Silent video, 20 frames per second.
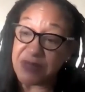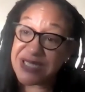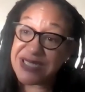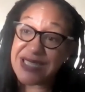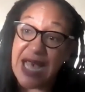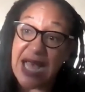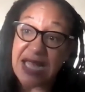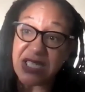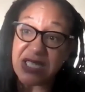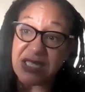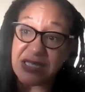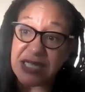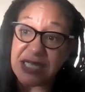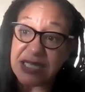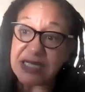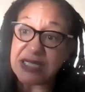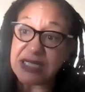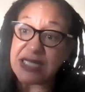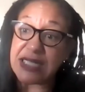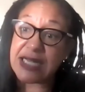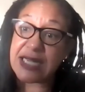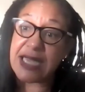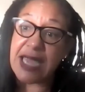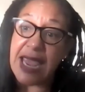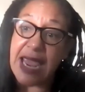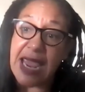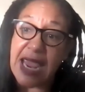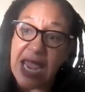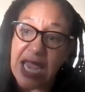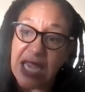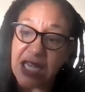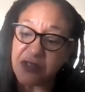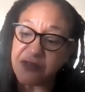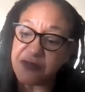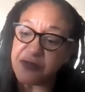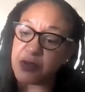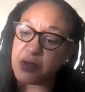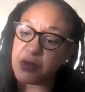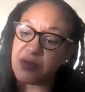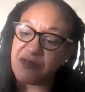misogynistic,
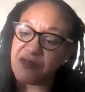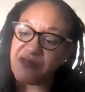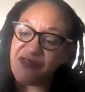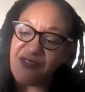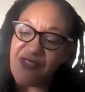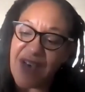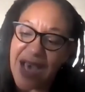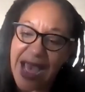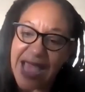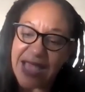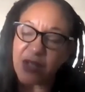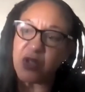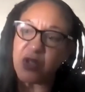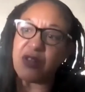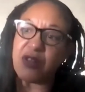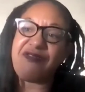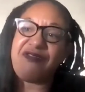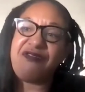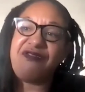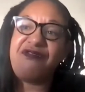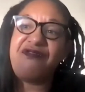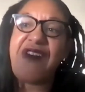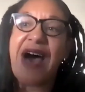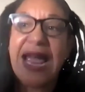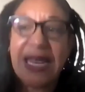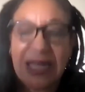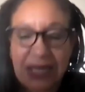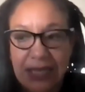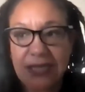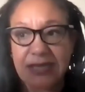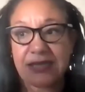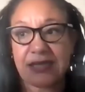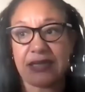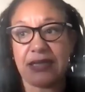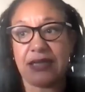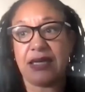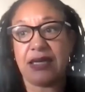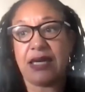hateful, vile, violent